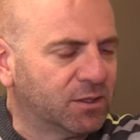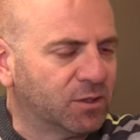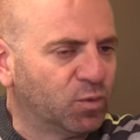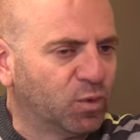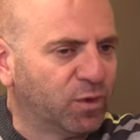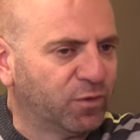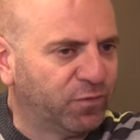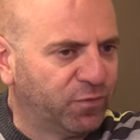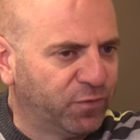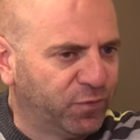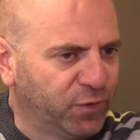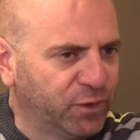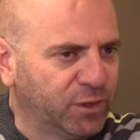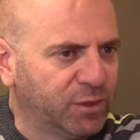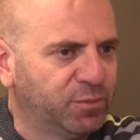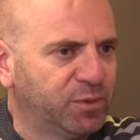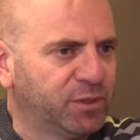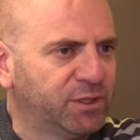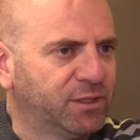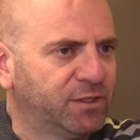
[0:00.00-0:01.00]
We fully
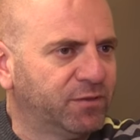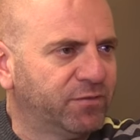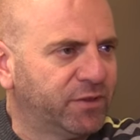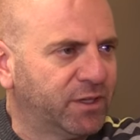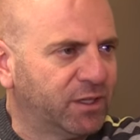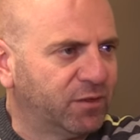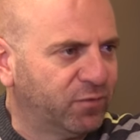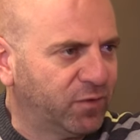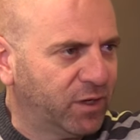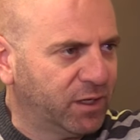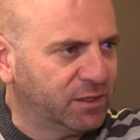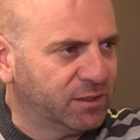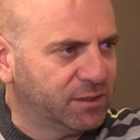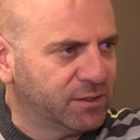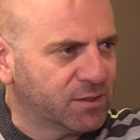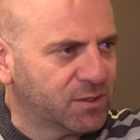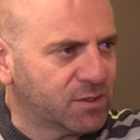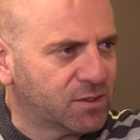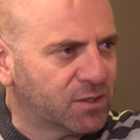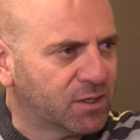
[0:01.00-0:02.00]
believe that
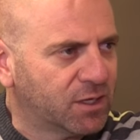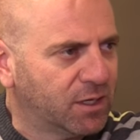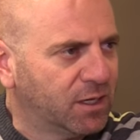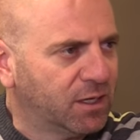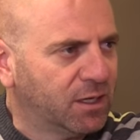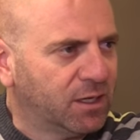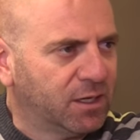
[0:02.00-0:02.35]
violence